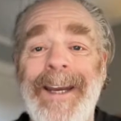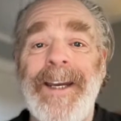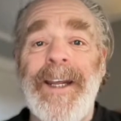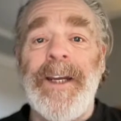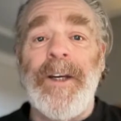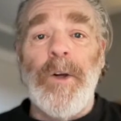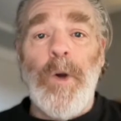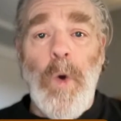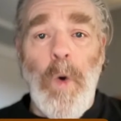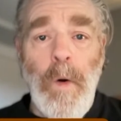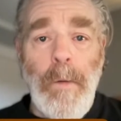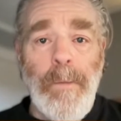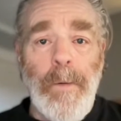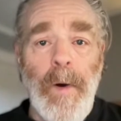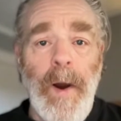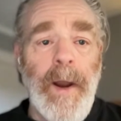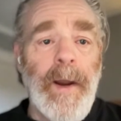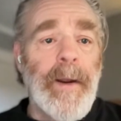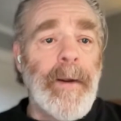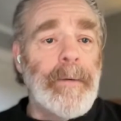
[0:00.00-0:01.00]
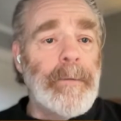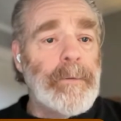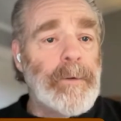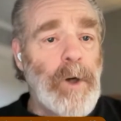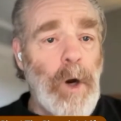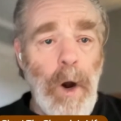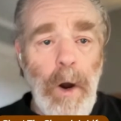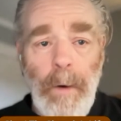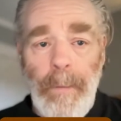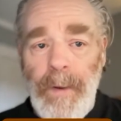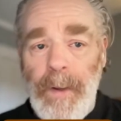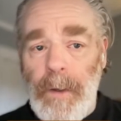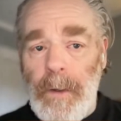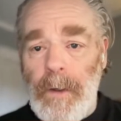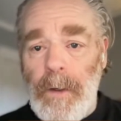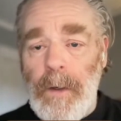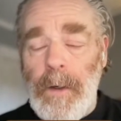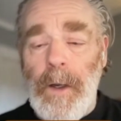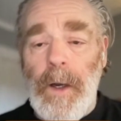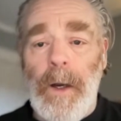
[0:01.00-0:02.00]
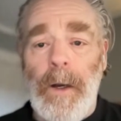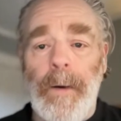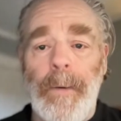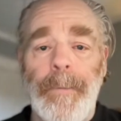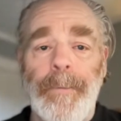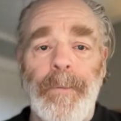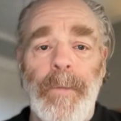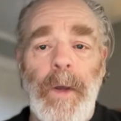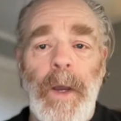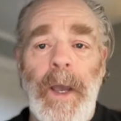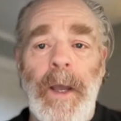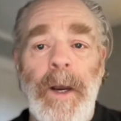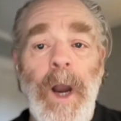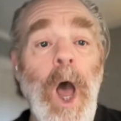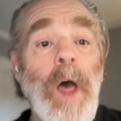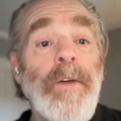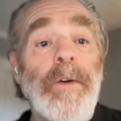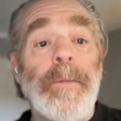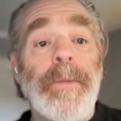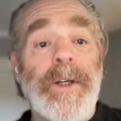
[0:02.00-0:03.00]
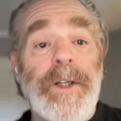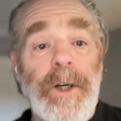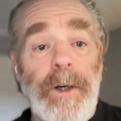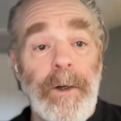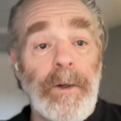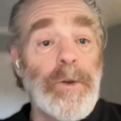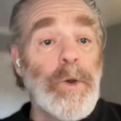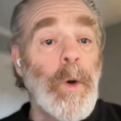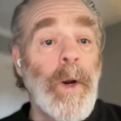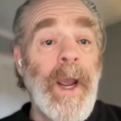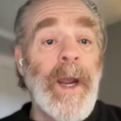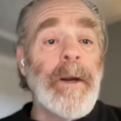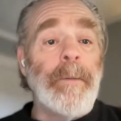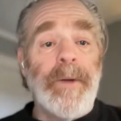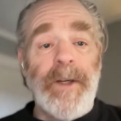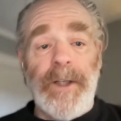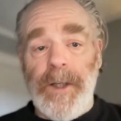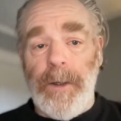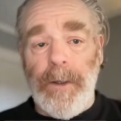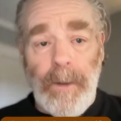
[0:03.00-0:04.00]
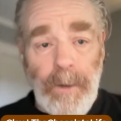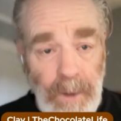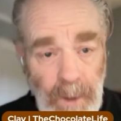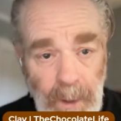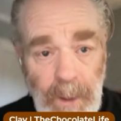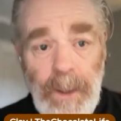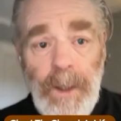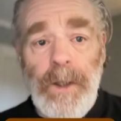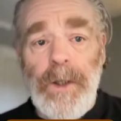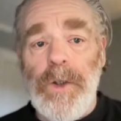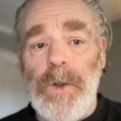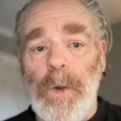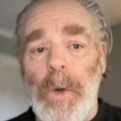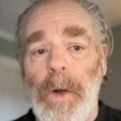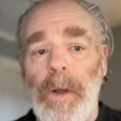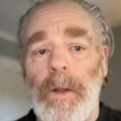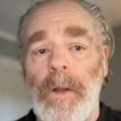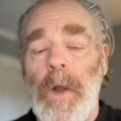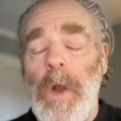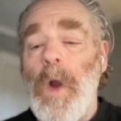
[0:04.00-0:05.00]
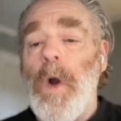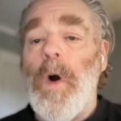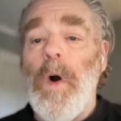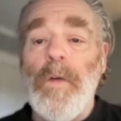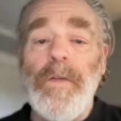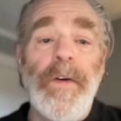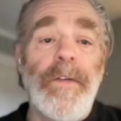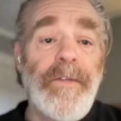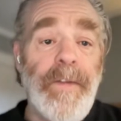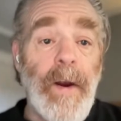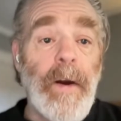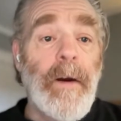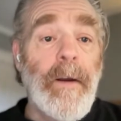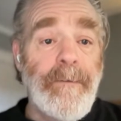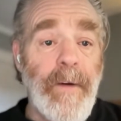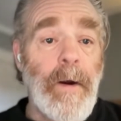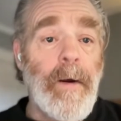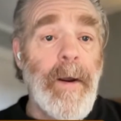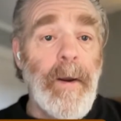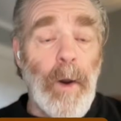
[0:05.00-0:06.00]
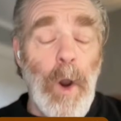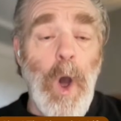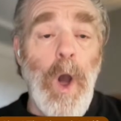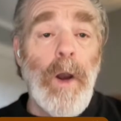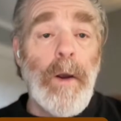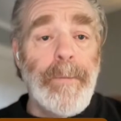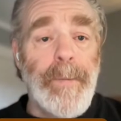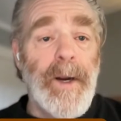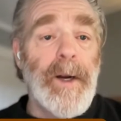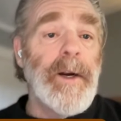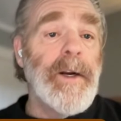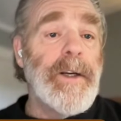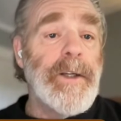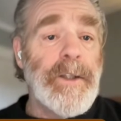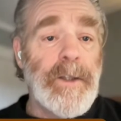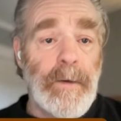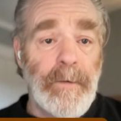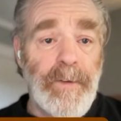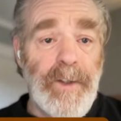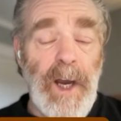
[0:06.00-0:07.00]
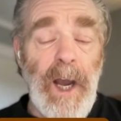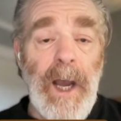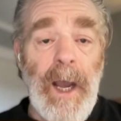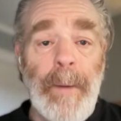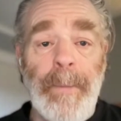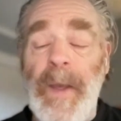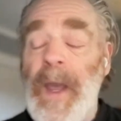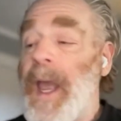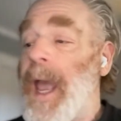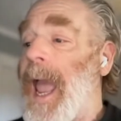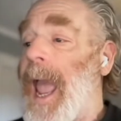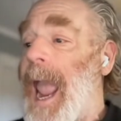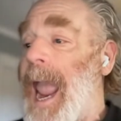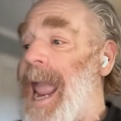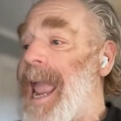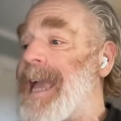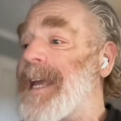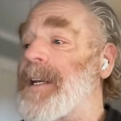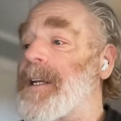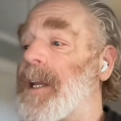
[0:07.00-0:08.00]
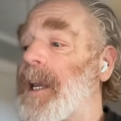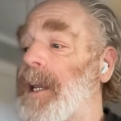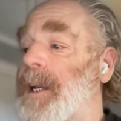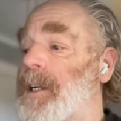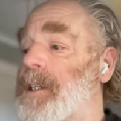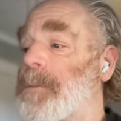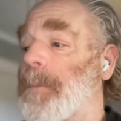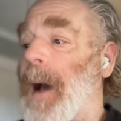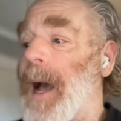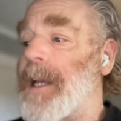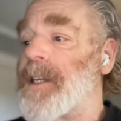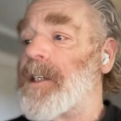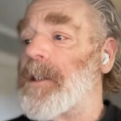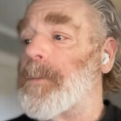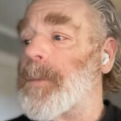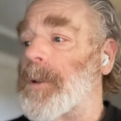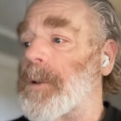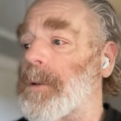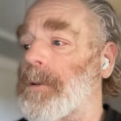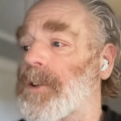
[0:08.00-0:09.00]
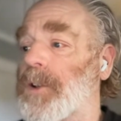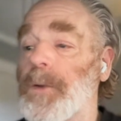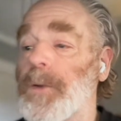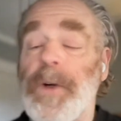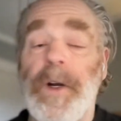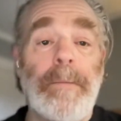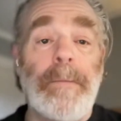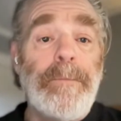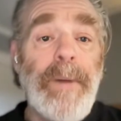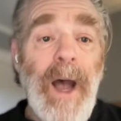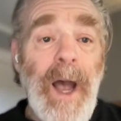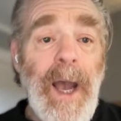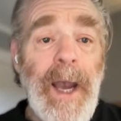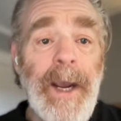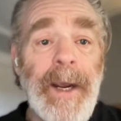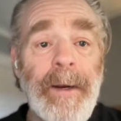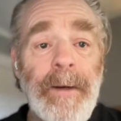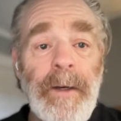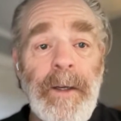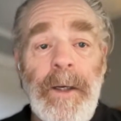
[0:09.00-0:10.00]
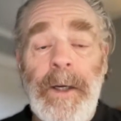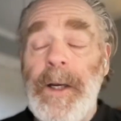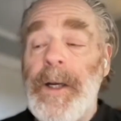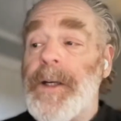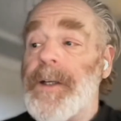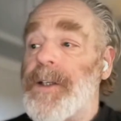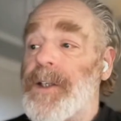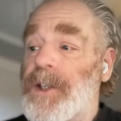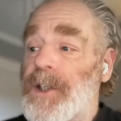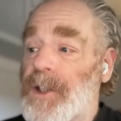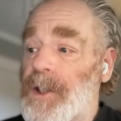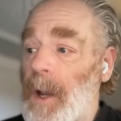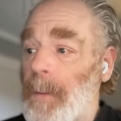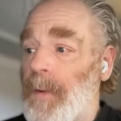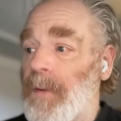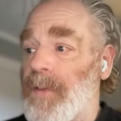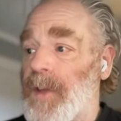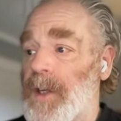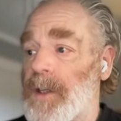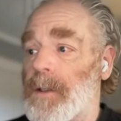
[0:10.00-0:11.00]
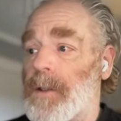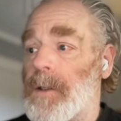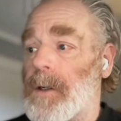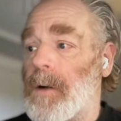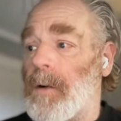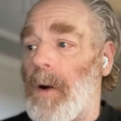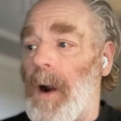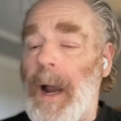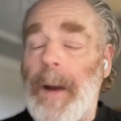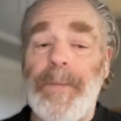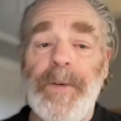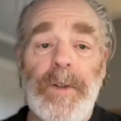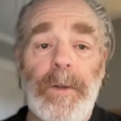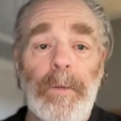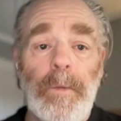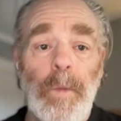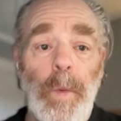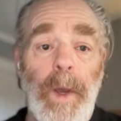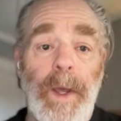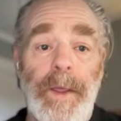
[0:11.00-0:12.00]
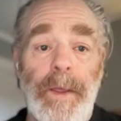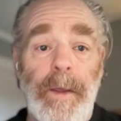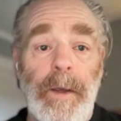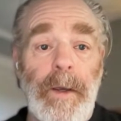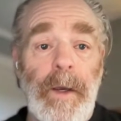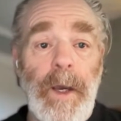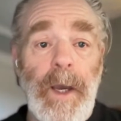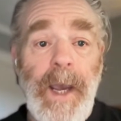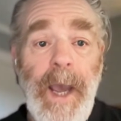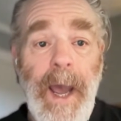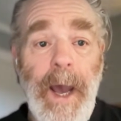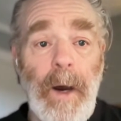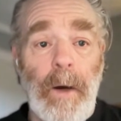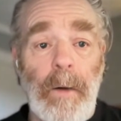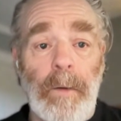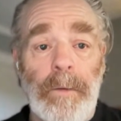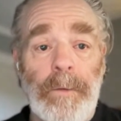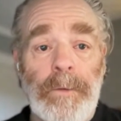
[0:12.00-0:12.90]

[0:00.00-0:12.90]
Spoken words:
incorporating carbon and other materials, organic materials, into the soil over very, very long periods of time. And it is possible to combine some of these crops with cacao,